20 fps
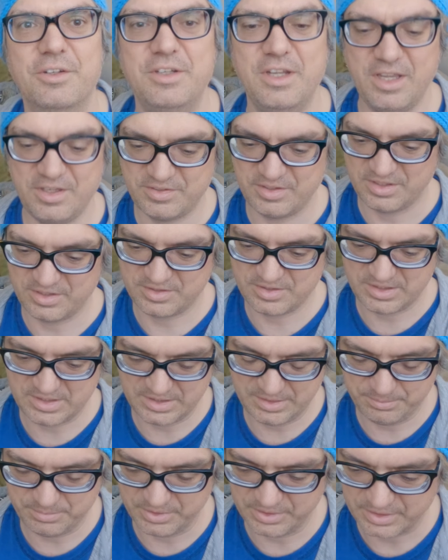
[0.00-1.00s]
days at a
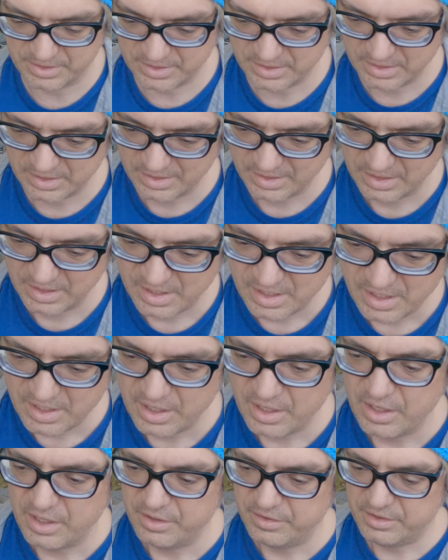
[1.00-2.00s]
time, but
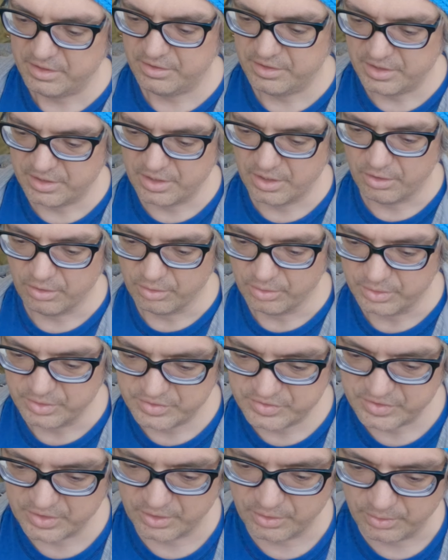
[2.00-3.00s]
there you go.
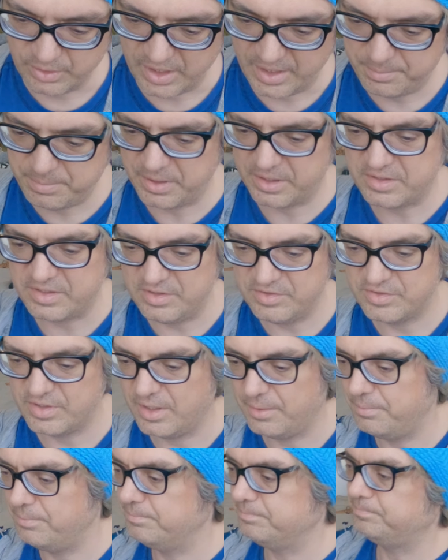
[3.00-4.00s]
So I picked these
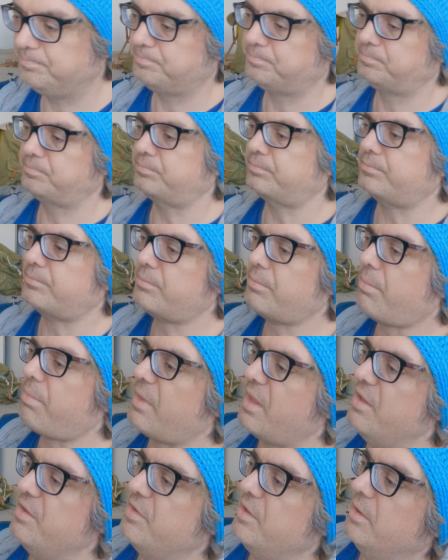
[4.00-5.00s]
up.
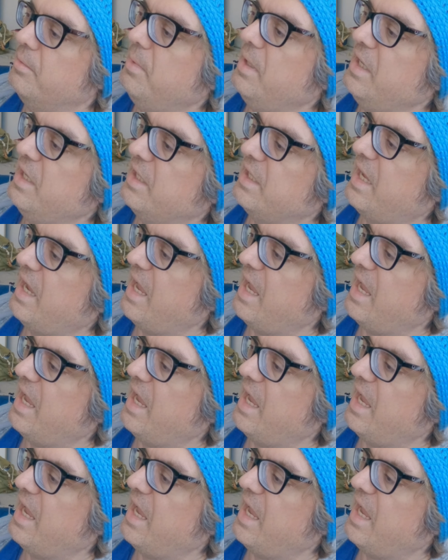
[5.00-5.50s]
They're made in